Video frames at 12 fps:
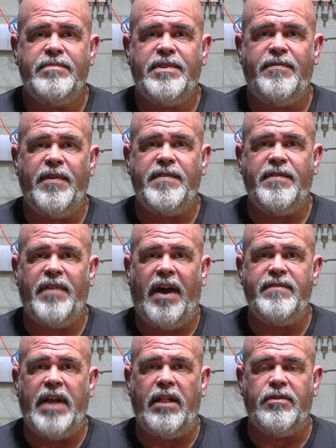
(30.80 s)
to
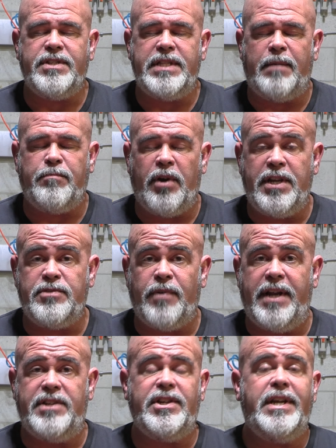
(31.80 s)
$55 in that price
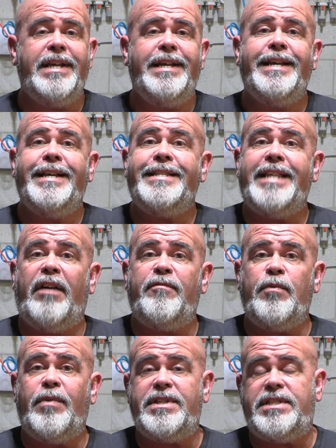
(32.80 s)
range. Now, if
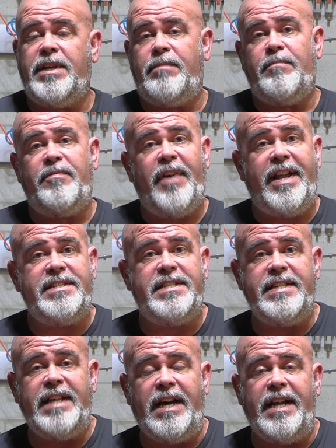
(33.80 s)
you want something
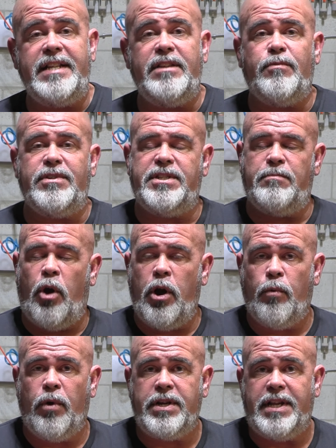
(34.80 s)
fancy done, you want some
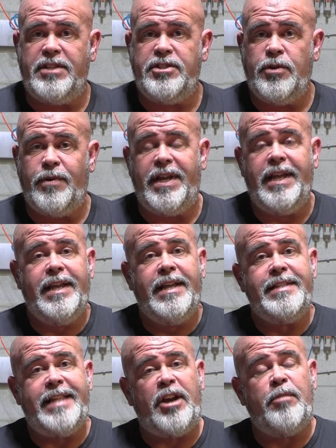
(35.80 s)
artwork done to it,
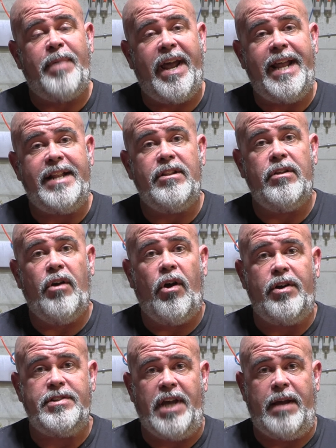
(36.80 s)
now you're paying
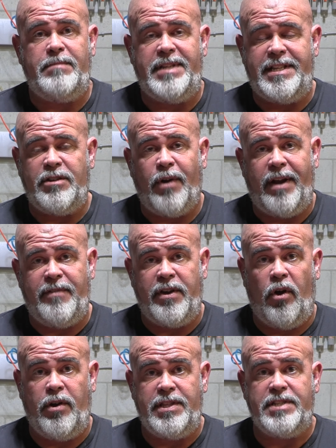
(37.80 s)
art time. You need the
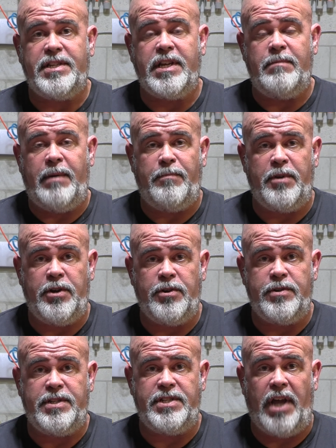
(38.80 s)
graphic artist to come up with
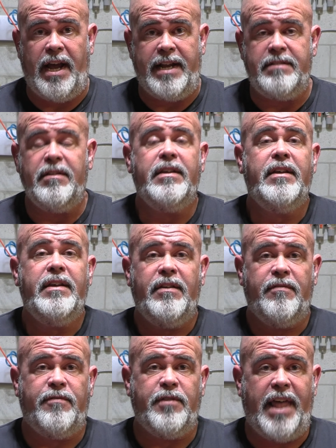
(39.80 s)
your design
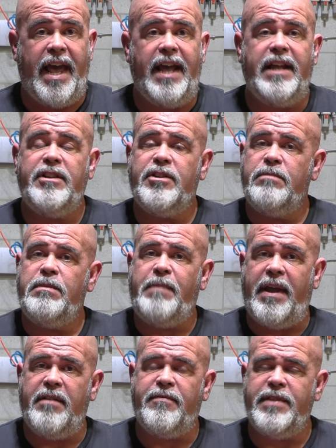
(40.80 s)
for that, and you're going to
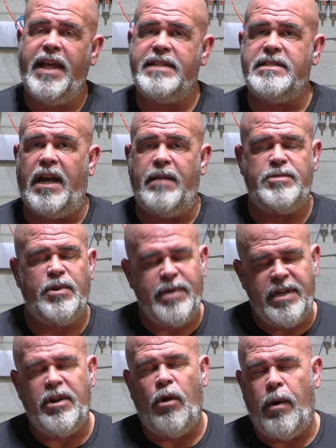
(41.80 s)
be paying for that time. So it
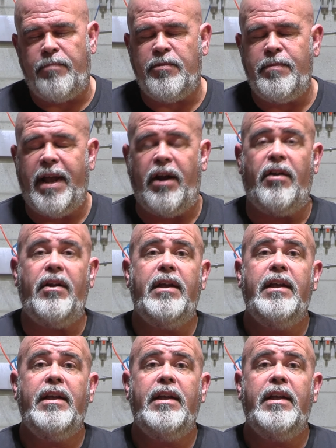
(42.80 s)
can go up from there.